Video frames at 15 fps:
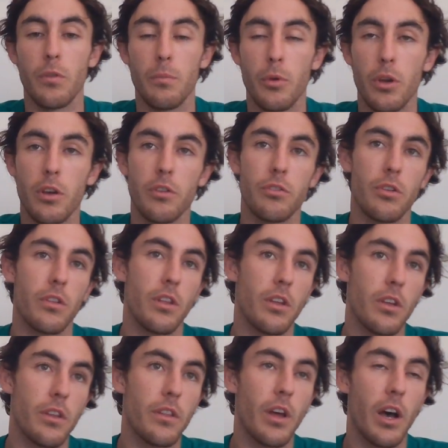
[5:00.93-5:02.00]
for the burger, so
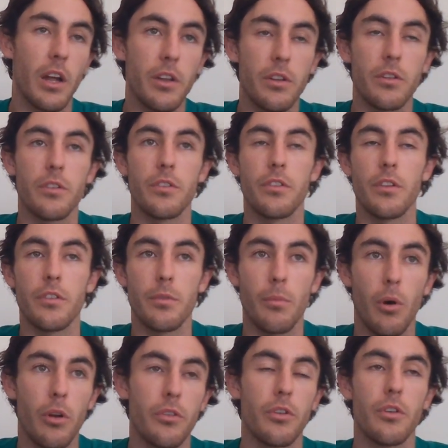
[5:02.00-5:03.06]
the onions, the
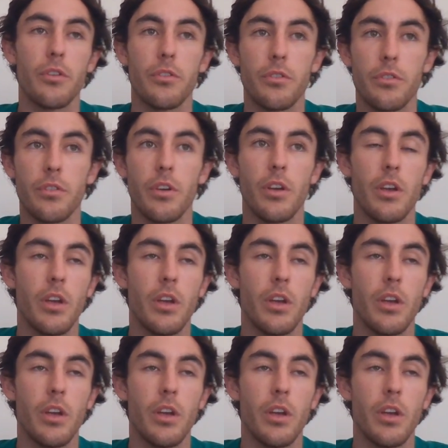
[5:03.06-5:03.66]
tomatoes,